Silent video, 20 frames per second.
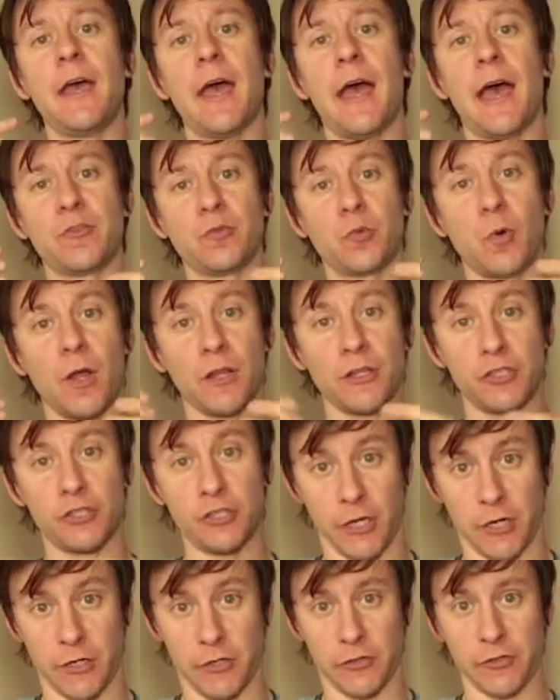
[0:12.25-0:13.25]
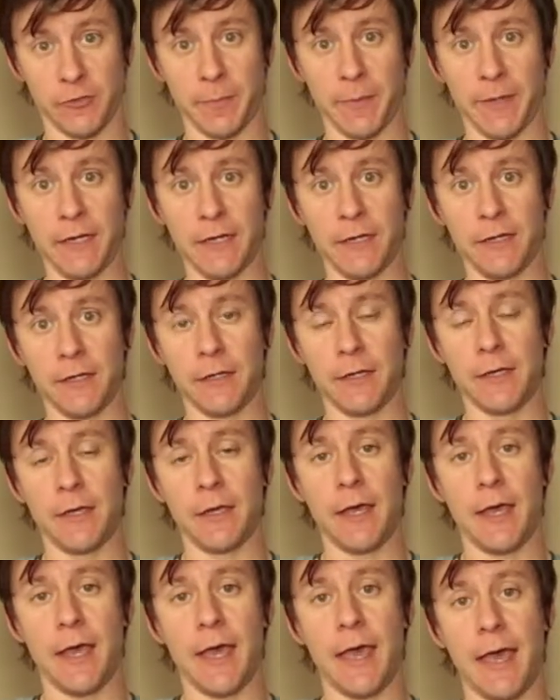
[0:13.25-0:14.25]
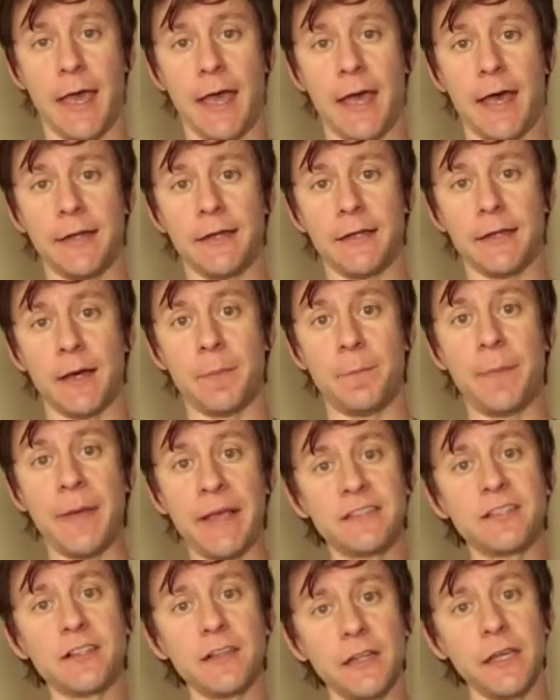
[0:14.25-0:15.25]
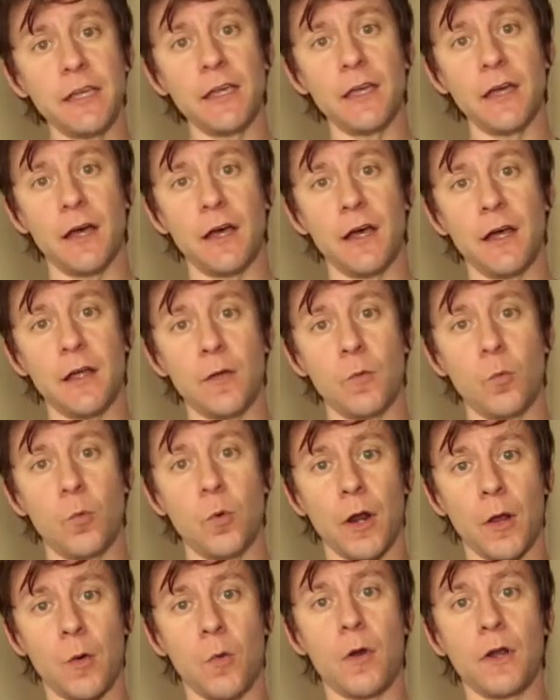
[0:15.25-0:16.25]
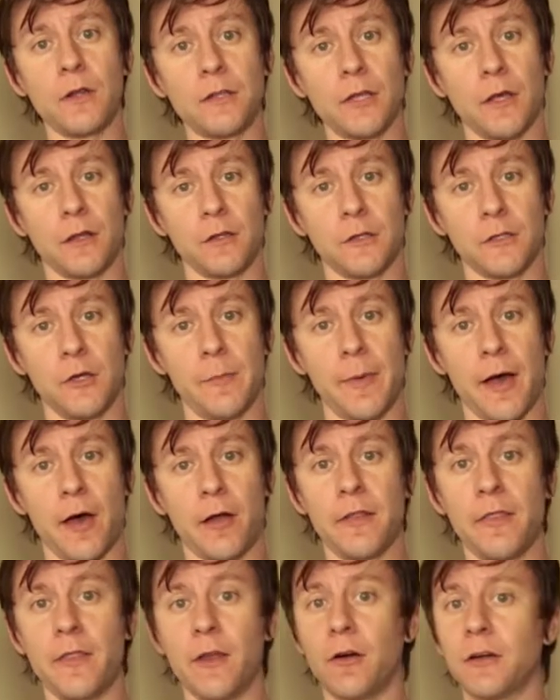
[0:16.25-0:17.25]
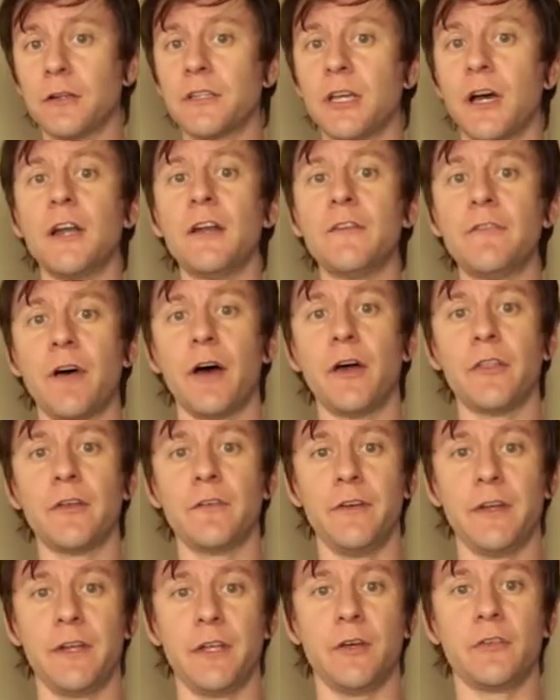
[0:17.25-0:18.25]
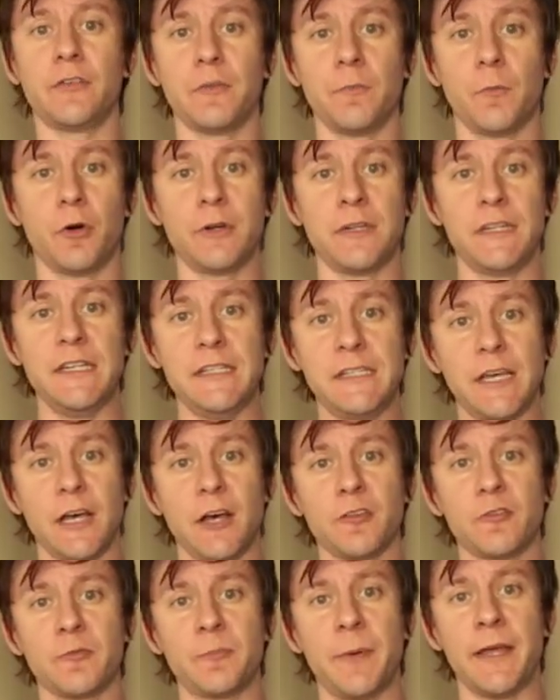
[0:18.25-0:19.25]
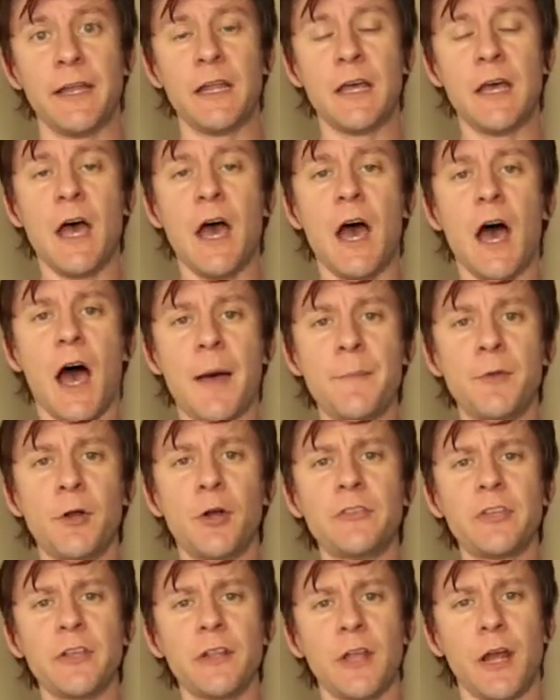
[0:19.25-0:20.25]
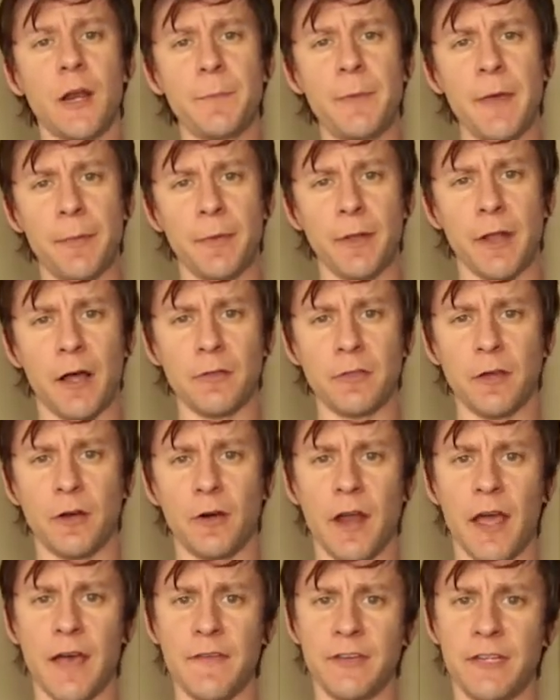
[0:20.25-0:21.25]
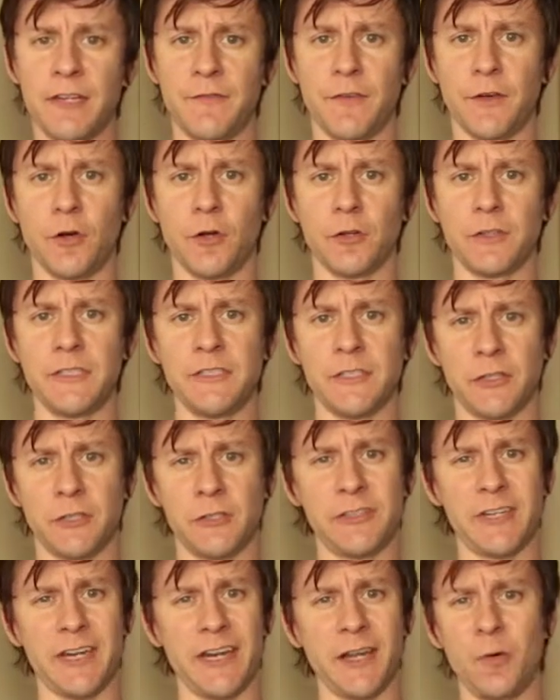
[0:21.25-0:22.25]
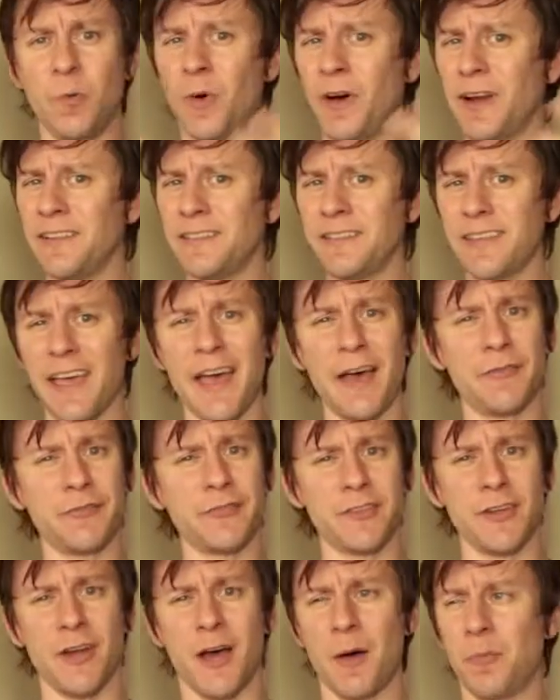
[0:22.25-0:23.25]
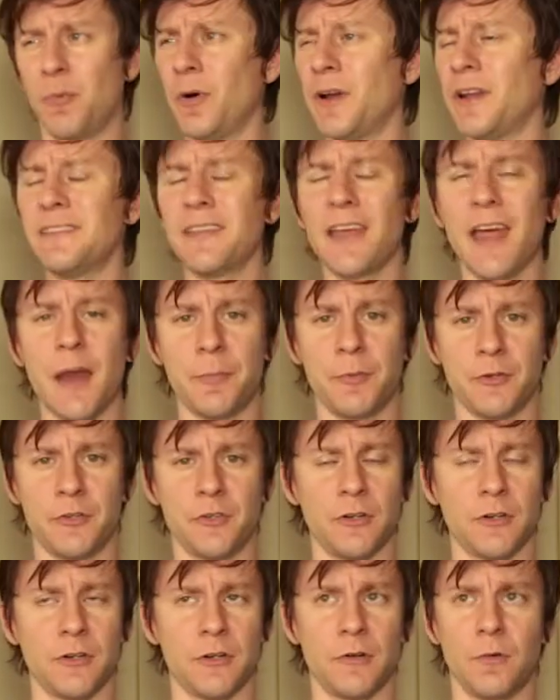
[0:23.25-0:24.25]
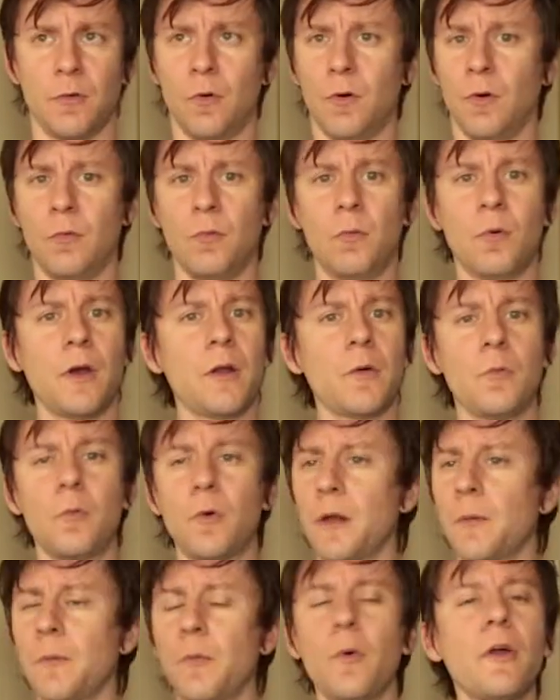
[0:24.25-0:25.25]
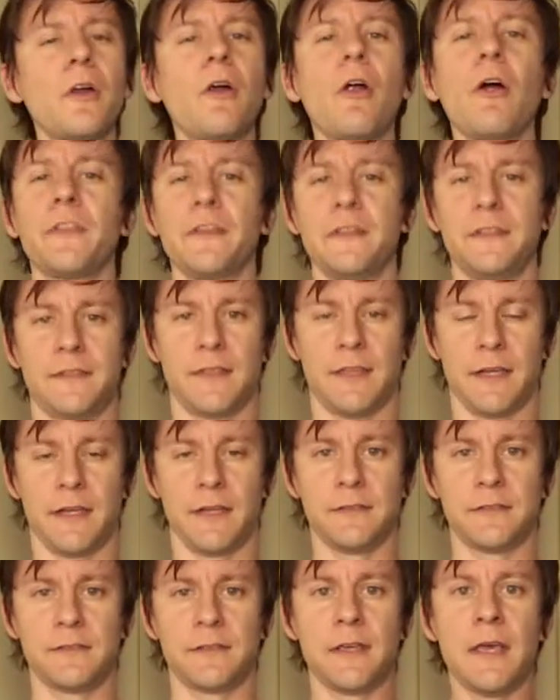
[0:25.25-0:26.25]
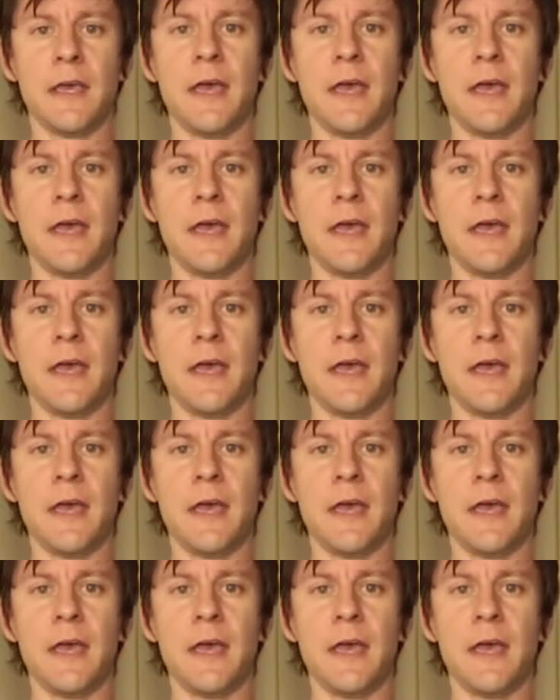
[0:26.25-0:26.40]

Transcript: as well as shutter speed. And basically what I want to tell you about, and there are a ton of other videos and more details, but I'm noticing a lot of people out there are having difficulties understanding what is f-stop, what is aperture, what are all these things.